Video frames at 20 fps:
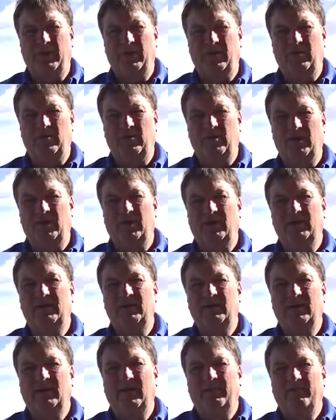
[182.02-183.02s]
Pinot Noir,
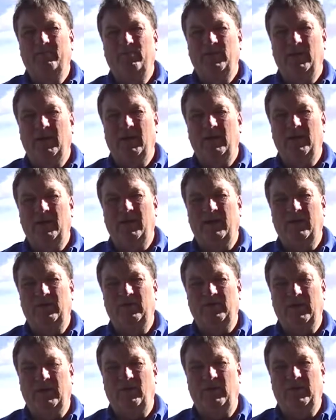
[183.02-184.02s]
and that
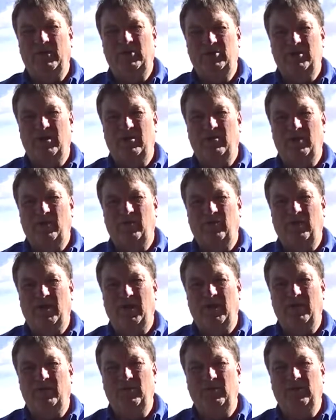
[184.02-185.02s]
is lovely cherry
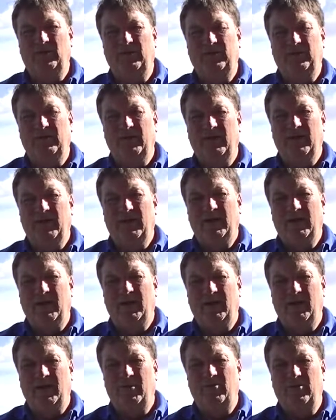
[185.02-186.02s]
flavours
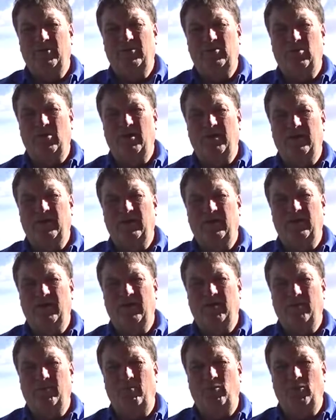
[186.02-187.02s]
with quite a
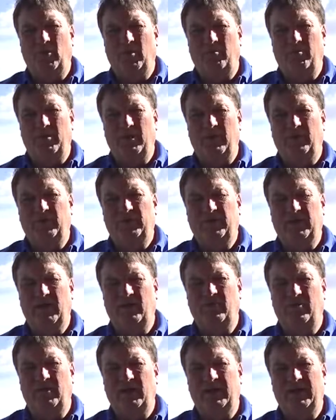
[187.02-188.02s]
bit of
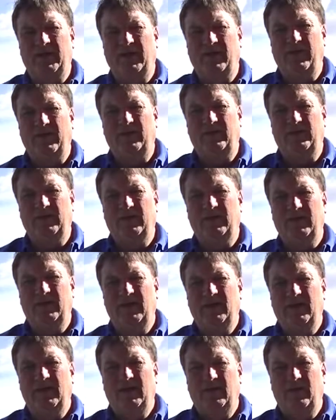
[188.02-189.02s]
savoury character.
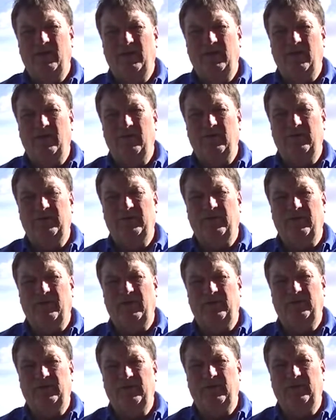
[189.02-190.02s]
The oak's not
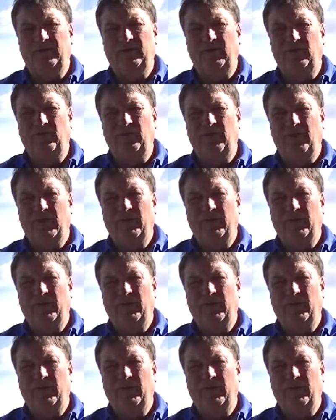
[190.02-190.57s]
excessive